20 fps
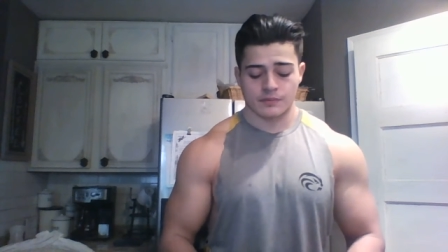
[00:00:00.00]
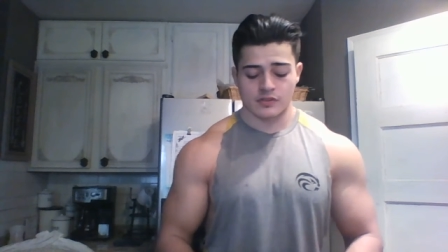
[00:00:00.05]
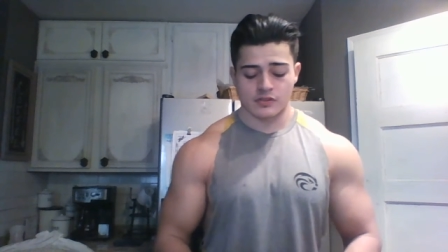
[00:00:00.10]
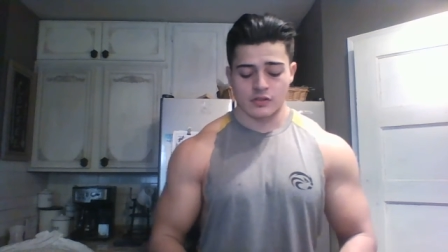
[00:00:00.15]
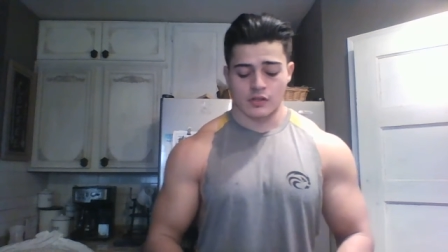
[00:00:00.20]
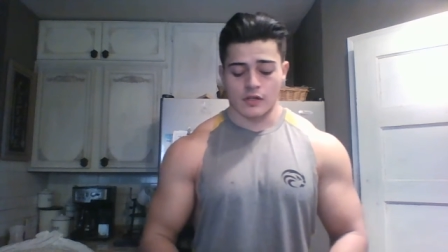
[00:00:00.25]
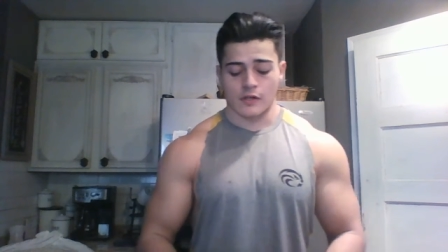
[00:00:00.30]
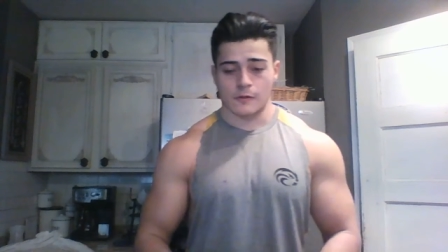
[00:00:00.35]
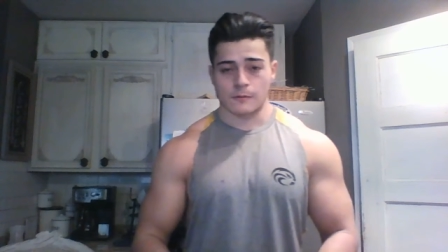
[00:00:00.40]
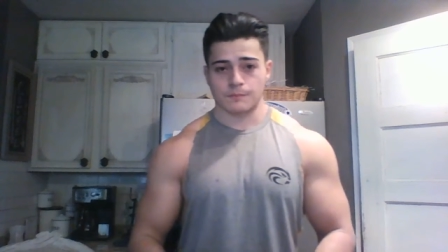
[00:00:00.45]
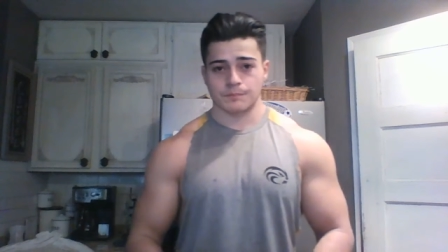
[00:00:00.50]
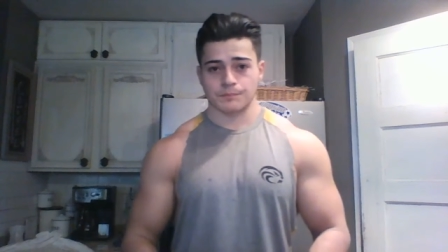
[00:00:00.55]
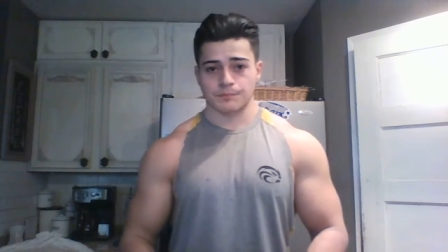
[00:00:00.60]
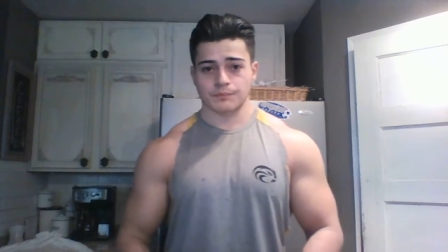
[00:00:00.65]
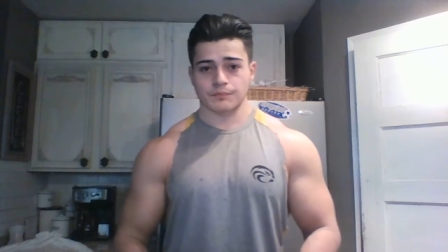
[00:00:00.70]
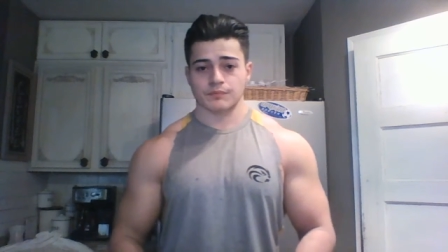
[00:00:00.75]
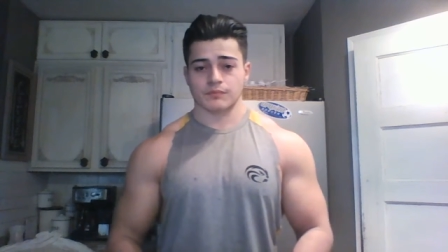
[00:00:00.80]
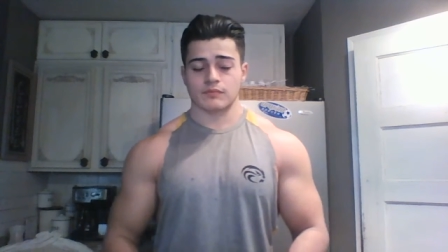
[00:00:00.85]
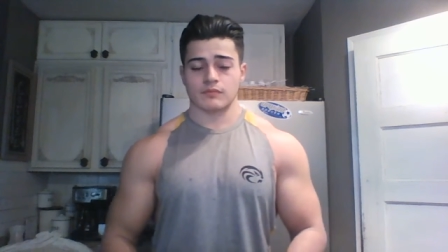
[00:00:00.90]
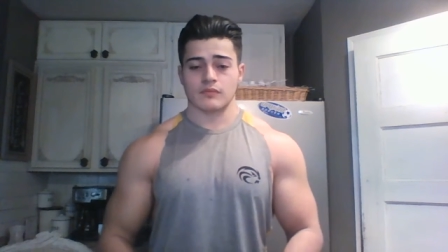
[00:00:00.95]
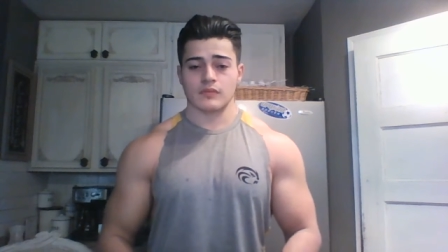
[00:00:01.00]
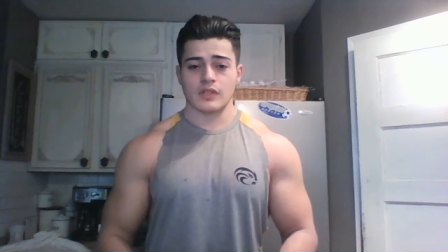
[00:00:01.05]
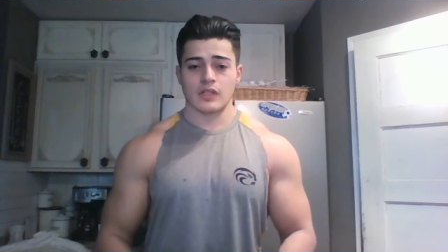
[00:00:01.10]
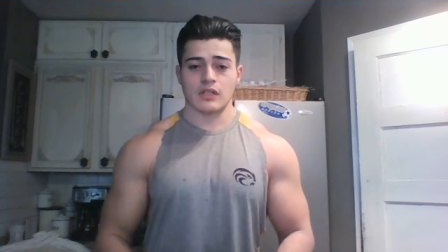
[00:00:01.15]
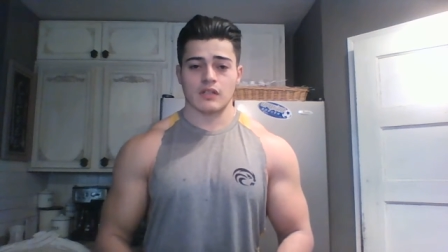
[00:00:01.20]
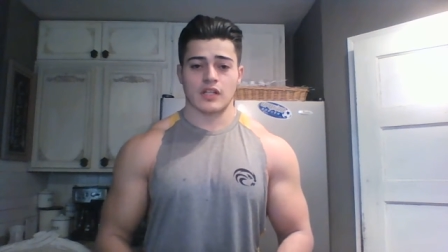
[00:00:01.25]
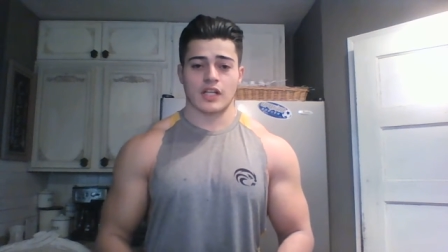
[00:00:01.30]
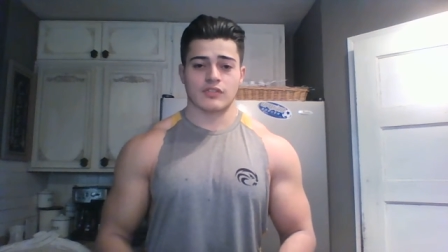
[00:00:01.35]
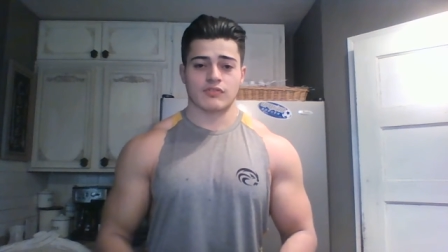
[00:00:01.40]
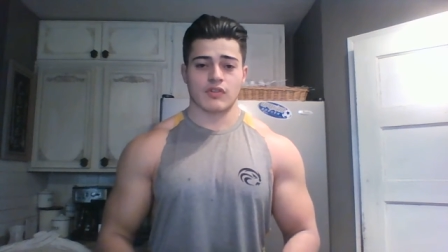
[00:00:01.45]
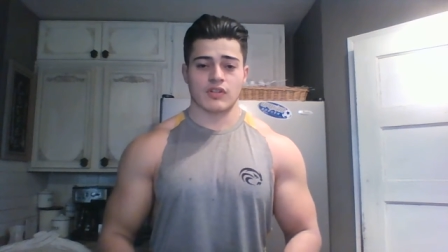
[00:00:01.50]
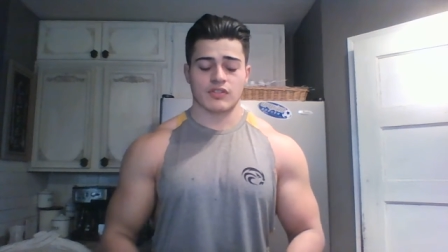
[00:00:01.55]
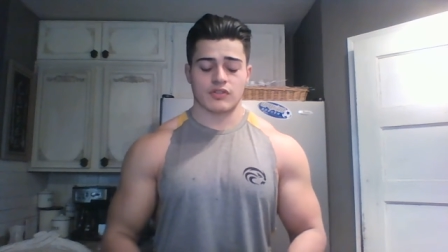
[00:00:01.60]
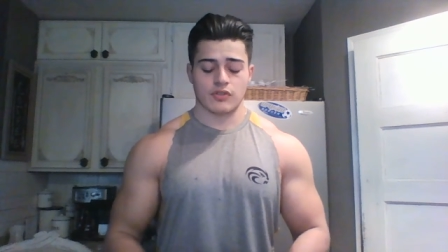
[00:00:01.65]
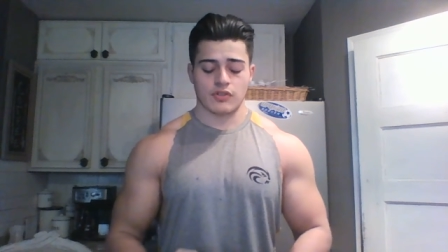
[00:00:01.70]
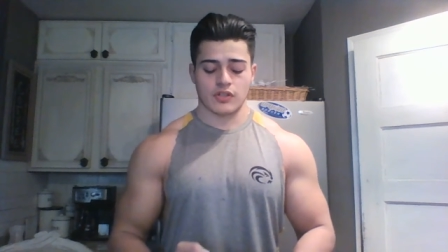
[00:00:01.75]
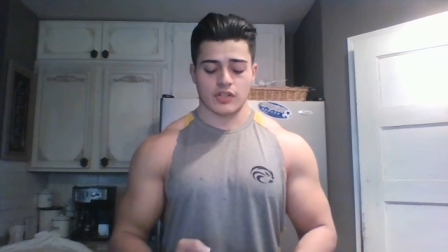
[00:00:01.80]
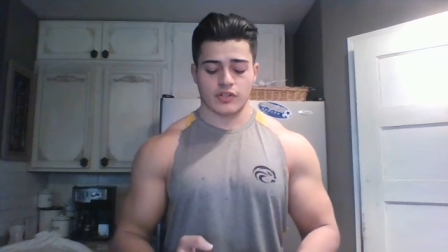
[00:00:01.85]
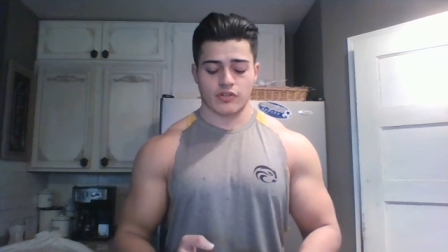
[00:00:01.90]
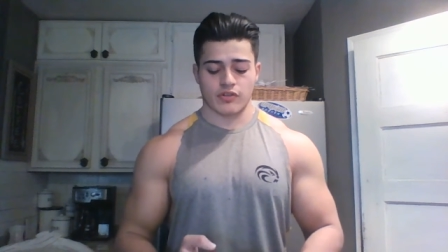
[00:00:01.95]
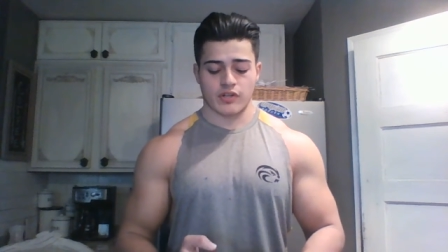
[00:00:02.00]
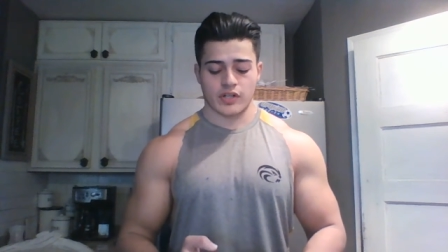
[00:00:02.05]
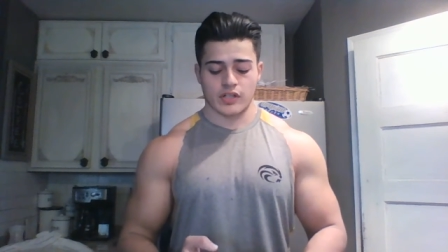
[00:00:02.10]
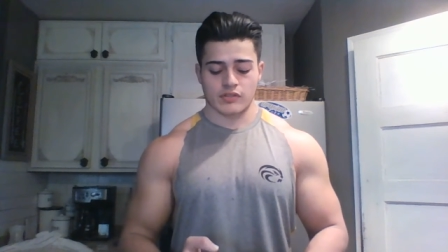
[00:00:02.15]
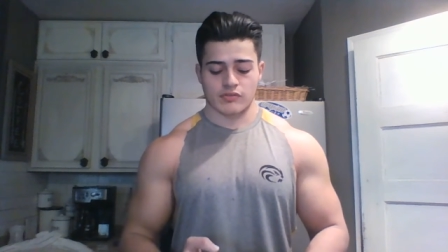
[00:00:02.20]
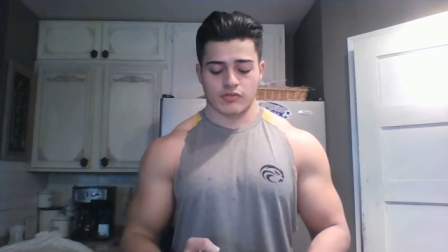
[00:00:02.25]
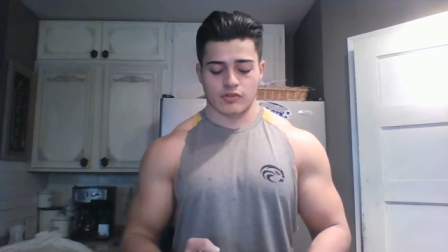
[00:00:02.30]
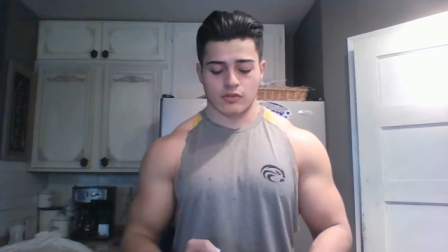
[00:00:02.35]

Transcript: So let's run through the ingredients